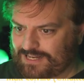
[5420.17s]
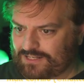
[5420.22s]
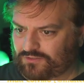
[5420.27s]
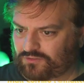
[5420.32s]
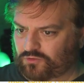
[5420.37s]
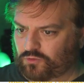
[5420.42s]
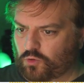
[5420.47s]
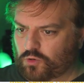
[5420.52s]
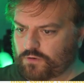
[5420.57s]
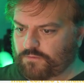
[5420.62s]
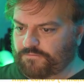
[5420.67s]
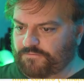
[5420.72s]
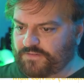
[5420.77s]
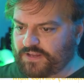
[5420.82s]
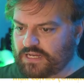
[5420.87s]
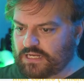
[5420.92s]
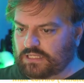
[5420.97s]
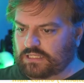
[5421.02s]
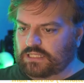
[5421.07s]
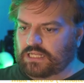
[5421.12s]
sort of
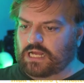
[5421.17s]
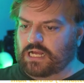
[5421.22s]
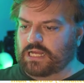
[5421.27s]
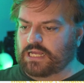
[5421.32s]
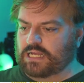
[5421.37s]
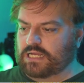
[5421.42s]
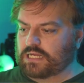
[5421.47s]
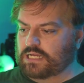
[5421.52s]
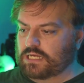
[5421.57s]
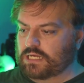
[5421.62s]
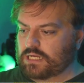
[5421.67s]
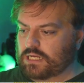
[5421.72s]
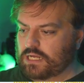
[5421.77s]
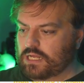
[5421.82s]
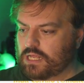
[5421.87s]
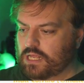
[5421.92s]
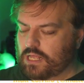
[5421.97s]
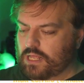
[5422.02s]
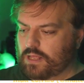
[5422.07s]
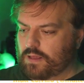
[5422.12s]
feel like
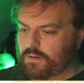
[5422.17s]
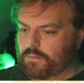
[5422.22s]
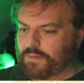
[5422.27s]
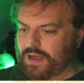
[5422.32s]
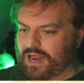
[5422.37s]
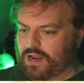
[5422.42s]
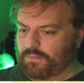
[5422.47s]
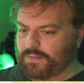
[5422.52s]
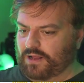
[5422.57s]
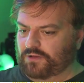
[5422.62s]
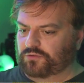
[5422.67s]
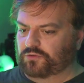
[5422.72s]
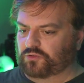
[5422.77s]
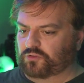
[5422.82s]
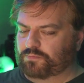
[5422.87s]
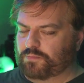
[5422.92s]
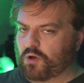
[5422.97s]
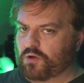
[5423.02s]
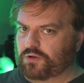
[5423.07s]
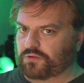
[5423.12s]

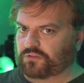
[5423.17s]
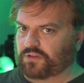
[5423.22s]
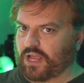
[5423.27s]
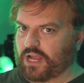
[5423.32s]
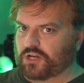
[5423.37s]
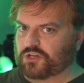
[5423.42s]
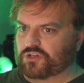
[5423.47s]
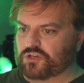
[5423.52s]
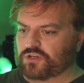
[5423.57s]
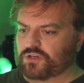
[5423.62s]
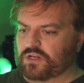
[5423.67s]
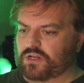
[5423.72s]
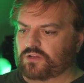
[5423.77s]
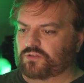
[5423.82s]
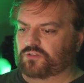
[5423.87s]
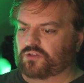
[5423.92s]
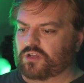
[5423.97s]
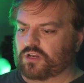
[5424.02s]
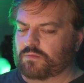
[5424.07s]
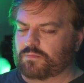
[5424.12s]
Battlemaster's bonus action
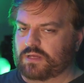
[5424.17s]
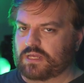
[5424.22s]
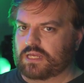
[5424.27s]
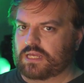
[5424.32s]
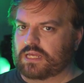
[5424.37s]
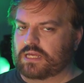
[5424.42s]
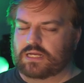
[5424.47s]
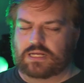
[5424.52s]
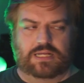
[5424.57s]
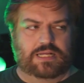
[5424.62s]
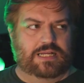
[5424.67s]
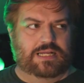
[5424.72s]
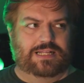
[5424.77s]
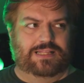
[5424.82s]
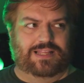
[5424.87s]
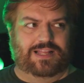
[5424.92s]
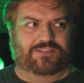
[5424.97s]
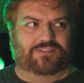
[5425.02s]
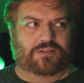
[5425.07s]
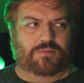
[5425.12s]
is going to be
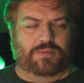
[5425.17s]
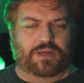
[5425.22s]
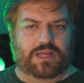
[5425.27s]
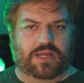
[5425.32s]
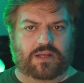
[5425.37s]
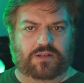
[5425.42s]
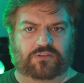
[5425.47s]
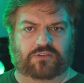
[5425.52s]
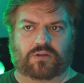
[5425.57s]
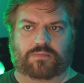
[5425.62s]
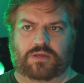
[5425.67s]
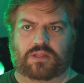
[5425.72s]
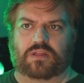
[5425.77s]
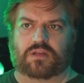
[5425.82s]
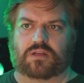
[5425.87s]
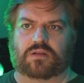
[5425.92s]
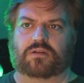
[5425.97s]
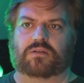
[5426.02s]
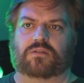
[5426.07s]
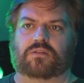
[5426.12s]
let somebody. It's going to
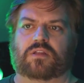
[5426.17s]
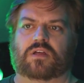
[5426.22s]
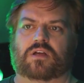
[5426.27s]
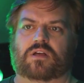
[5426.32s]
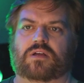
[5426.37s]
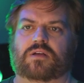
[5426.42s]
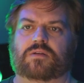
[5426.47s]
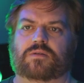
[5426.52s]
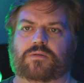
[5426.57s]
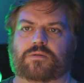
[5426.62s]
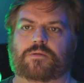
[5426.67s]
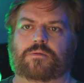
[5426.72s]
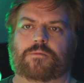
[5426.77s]
be the.